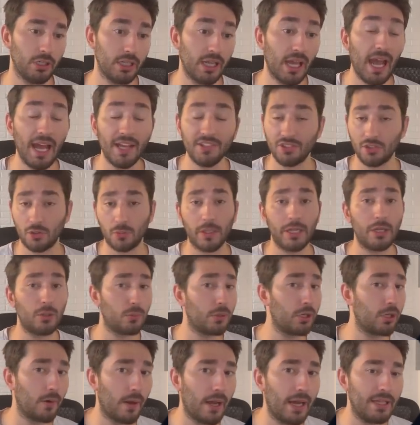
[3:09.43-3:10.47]
It has a great
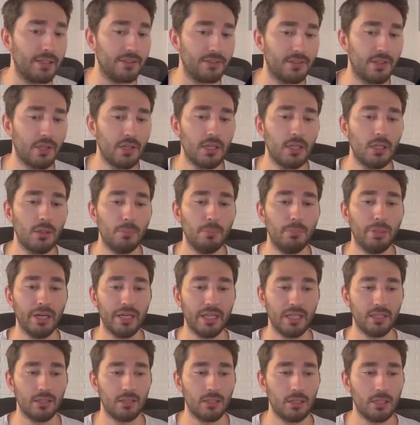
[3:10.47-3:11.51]
rear end,
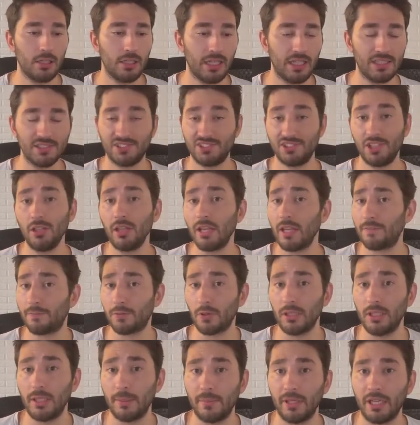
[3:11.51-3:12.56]
but it's still a
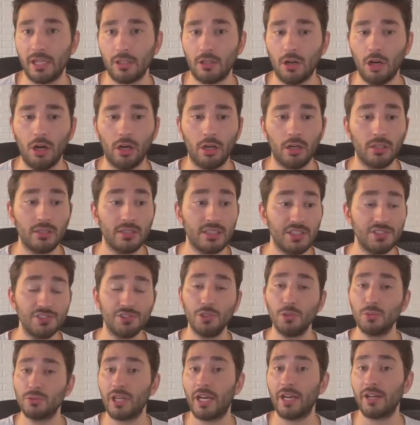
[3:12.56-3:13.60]
front limited car. These
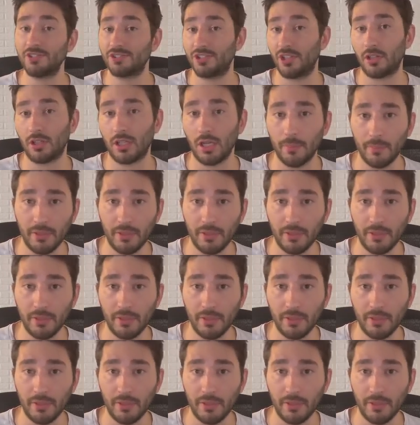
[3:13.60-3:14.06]
new tires that are coming